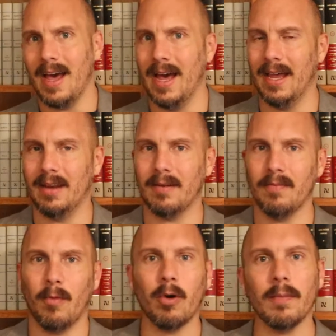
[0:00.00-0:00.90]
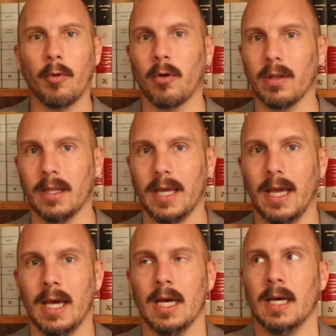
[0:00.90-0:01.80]
And more
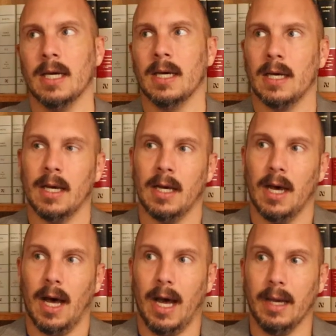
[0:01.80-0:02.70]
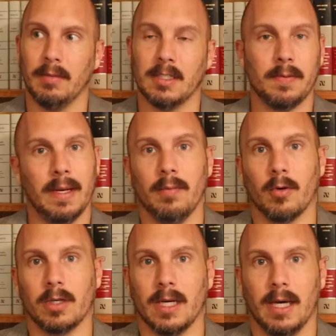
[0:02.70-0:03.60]
importantly, I've been spending
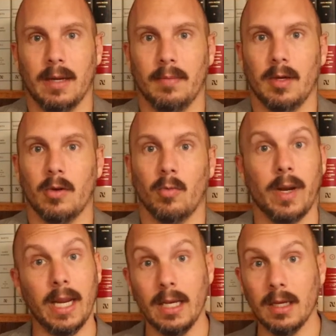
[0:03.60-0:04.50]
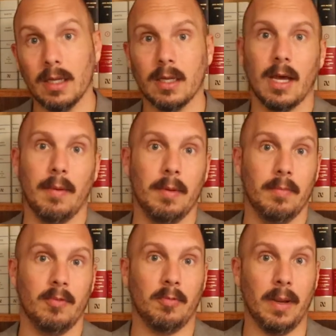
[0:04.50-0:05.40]
more time reading. I've
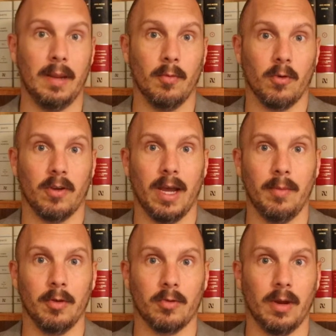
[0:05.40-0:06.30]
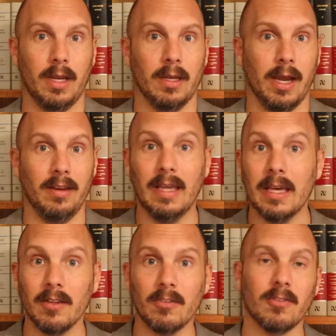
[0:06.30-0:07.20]
been spending more time with great
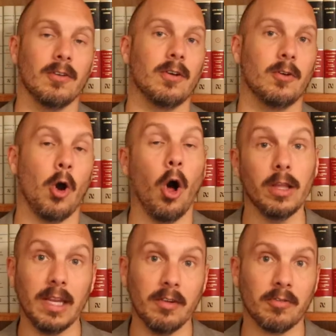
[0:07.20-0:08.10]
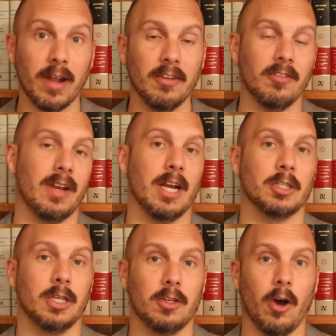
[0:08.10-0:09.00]
ideas, calling friends and
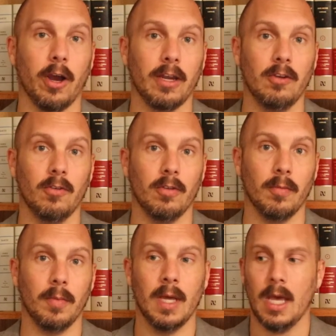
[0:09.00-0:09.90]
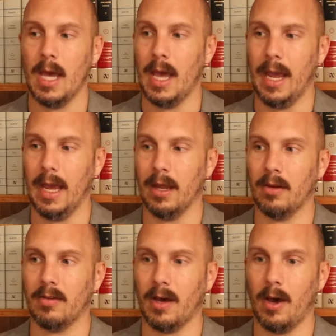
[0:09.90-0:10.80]
actually talking to them,
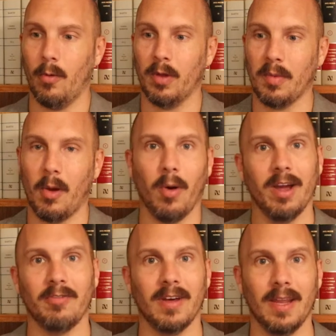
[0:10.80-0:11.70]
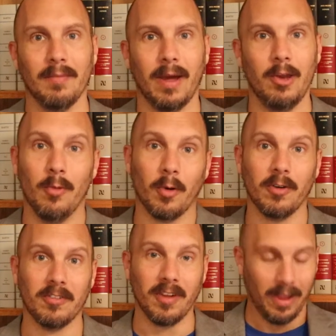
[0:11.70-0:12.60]
and with my wife and my
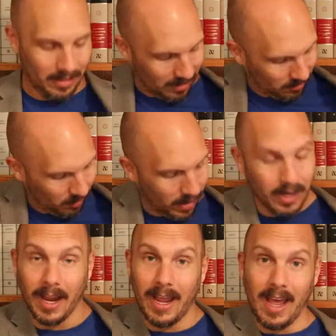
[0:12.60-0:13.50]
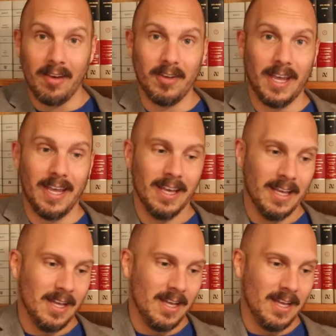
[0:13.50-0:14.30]
newborn son. That's right, I have a